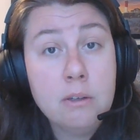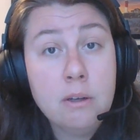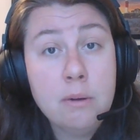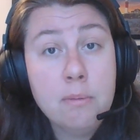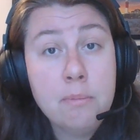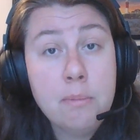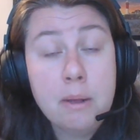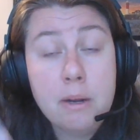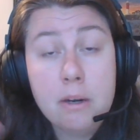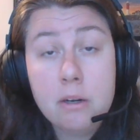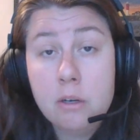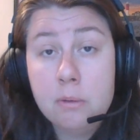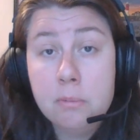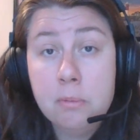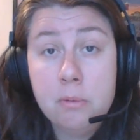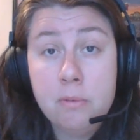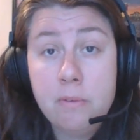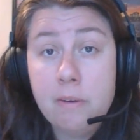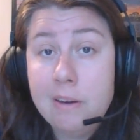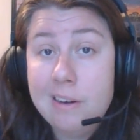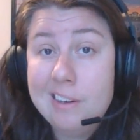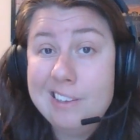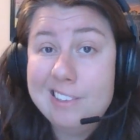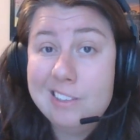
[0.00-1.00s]
A medical
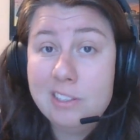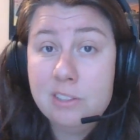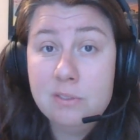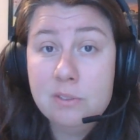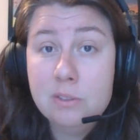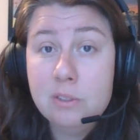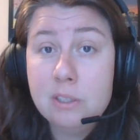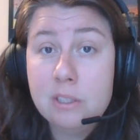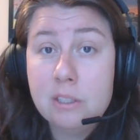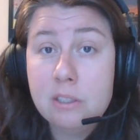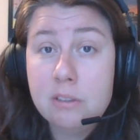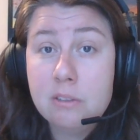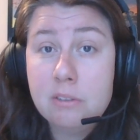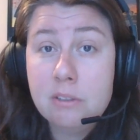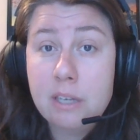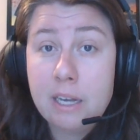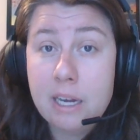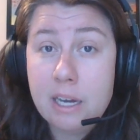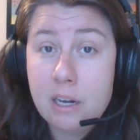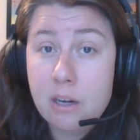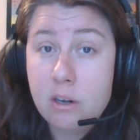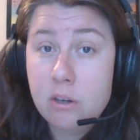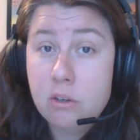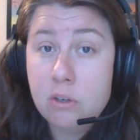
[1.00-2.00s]
provider doesn't really
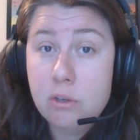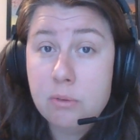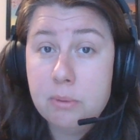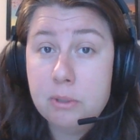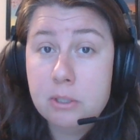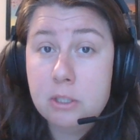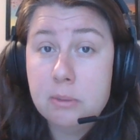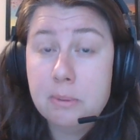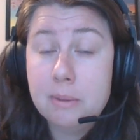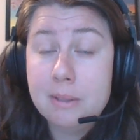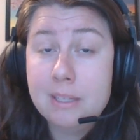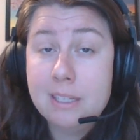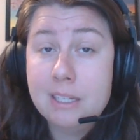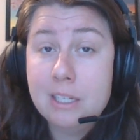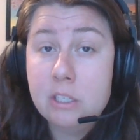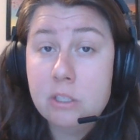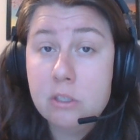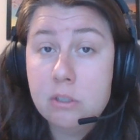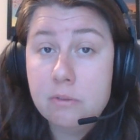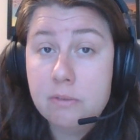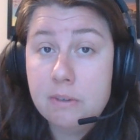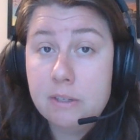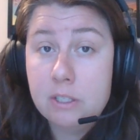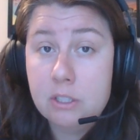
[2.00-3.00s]
care too much about the
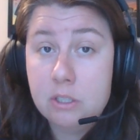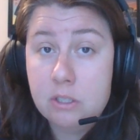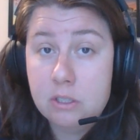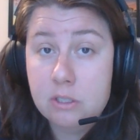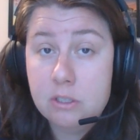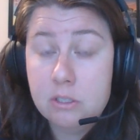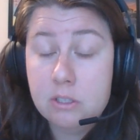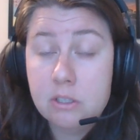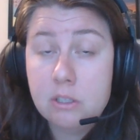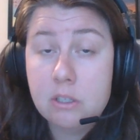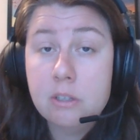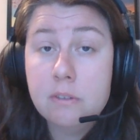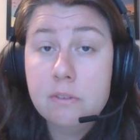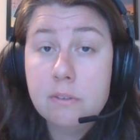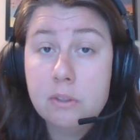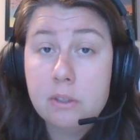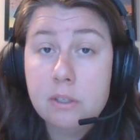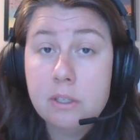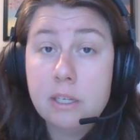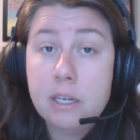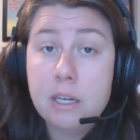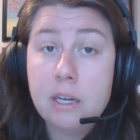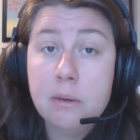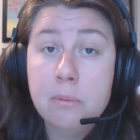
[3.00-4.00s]
interventions. They're going to
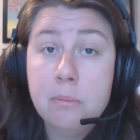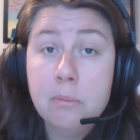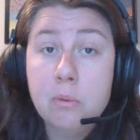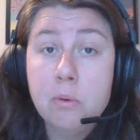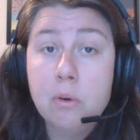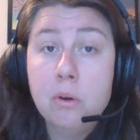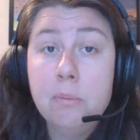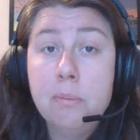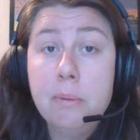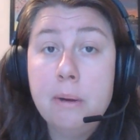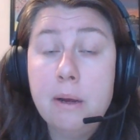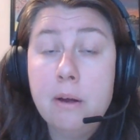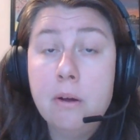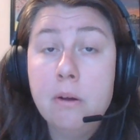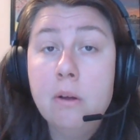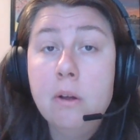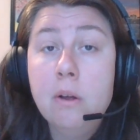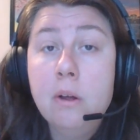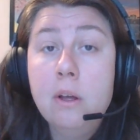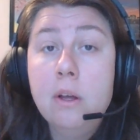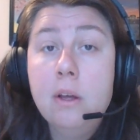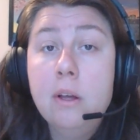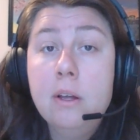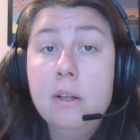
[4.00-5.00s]
really care more about
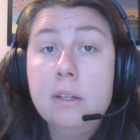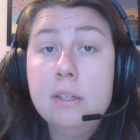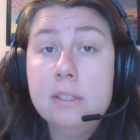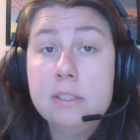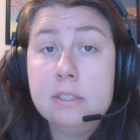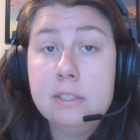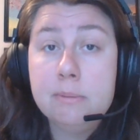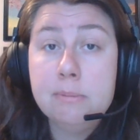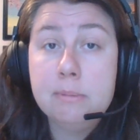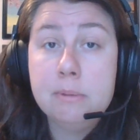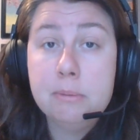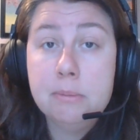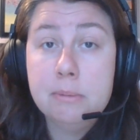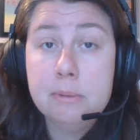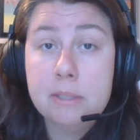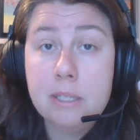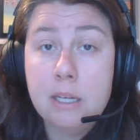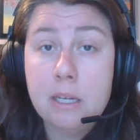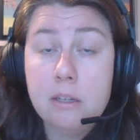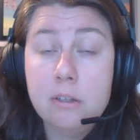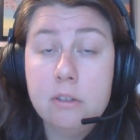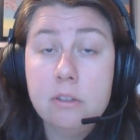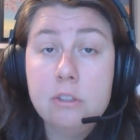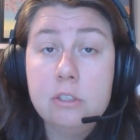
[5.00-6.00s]
the
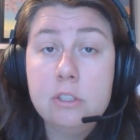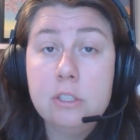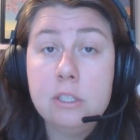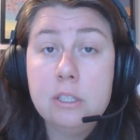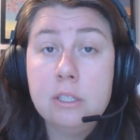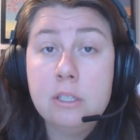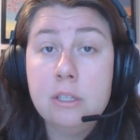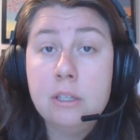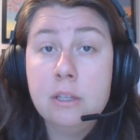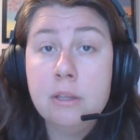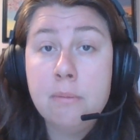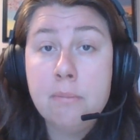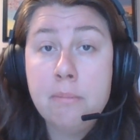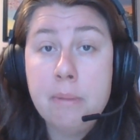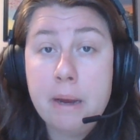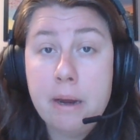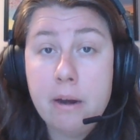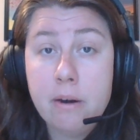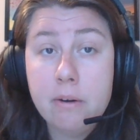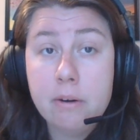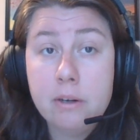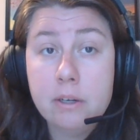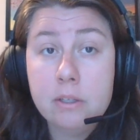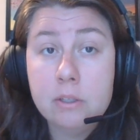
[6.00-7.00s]
symptomatology, the
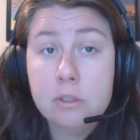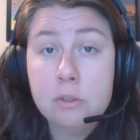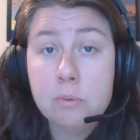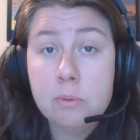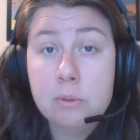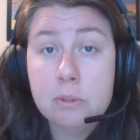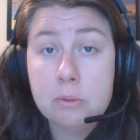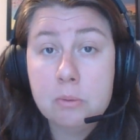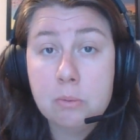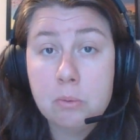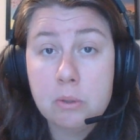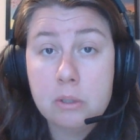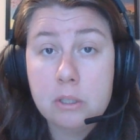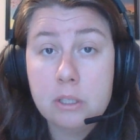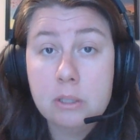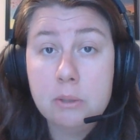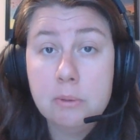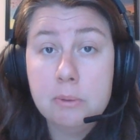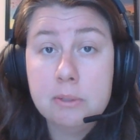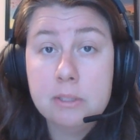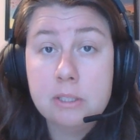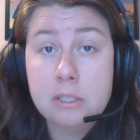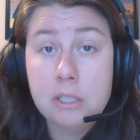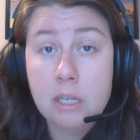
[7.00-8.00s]
barriers, what's working,
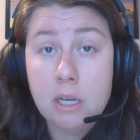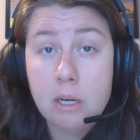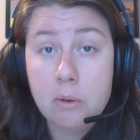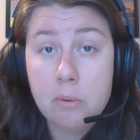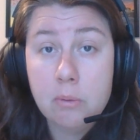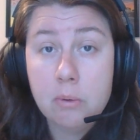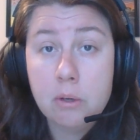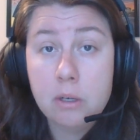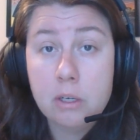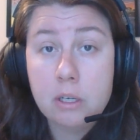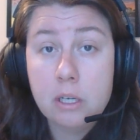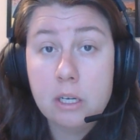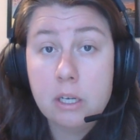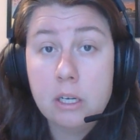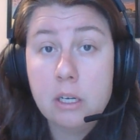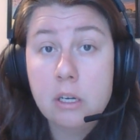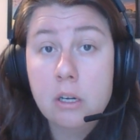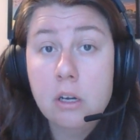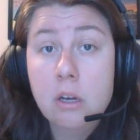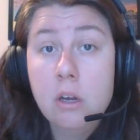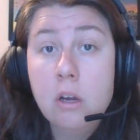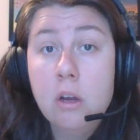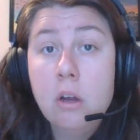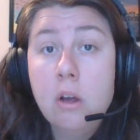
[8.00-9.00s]
what's not working.
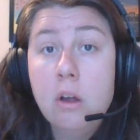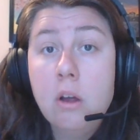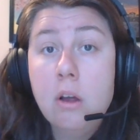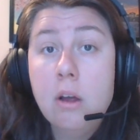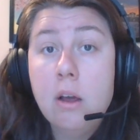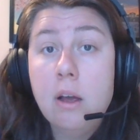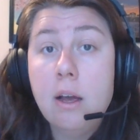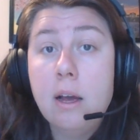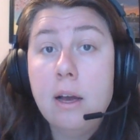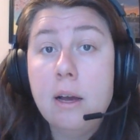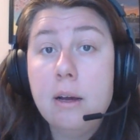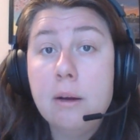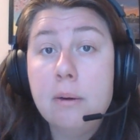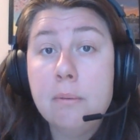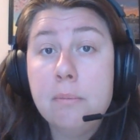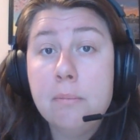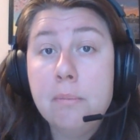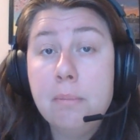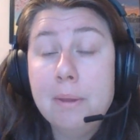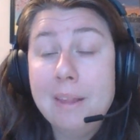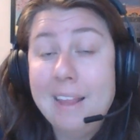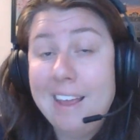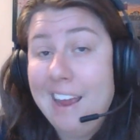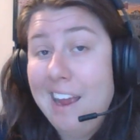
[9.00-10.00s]

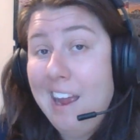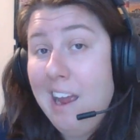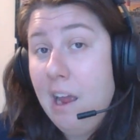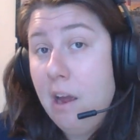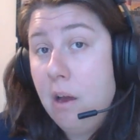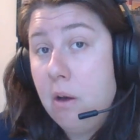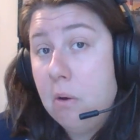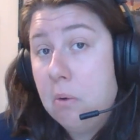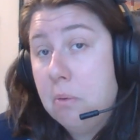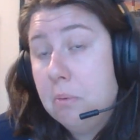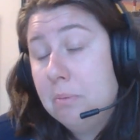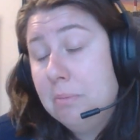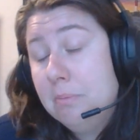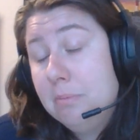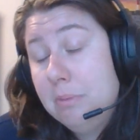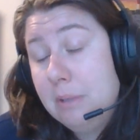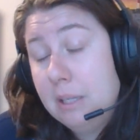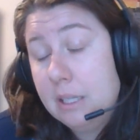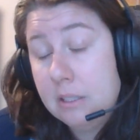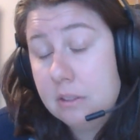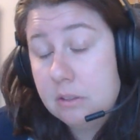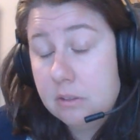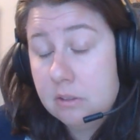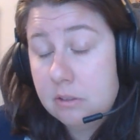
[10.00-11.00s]
But the how,
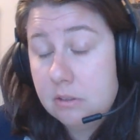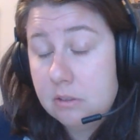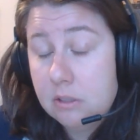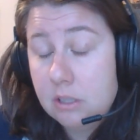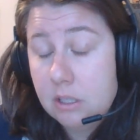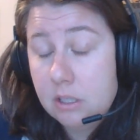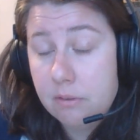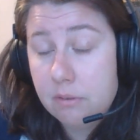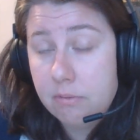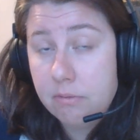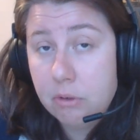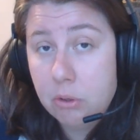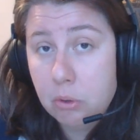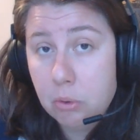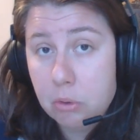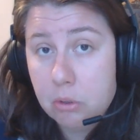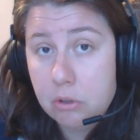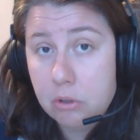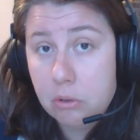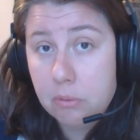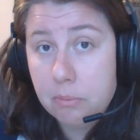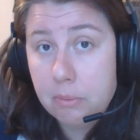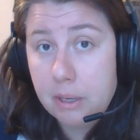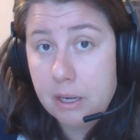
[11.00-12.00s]
that's kind of your
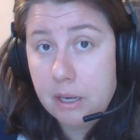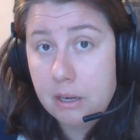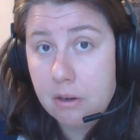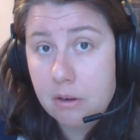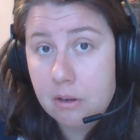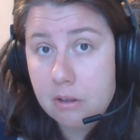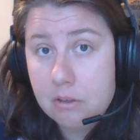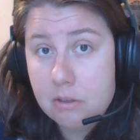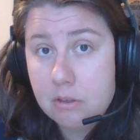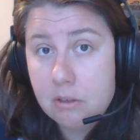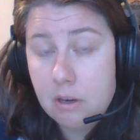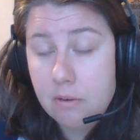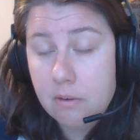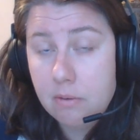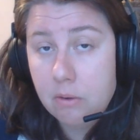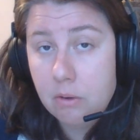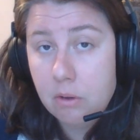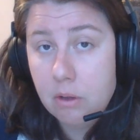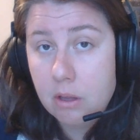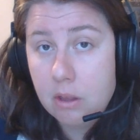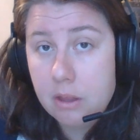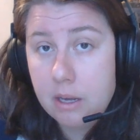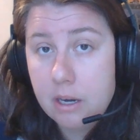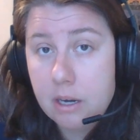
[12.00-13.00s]
domain. It's not
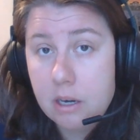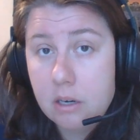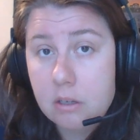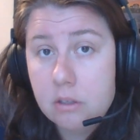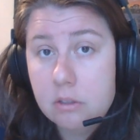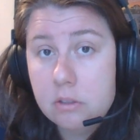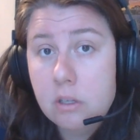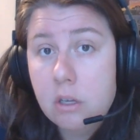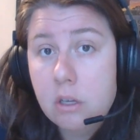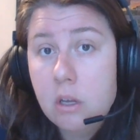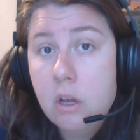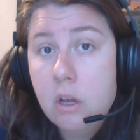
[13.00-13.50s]
really theirs.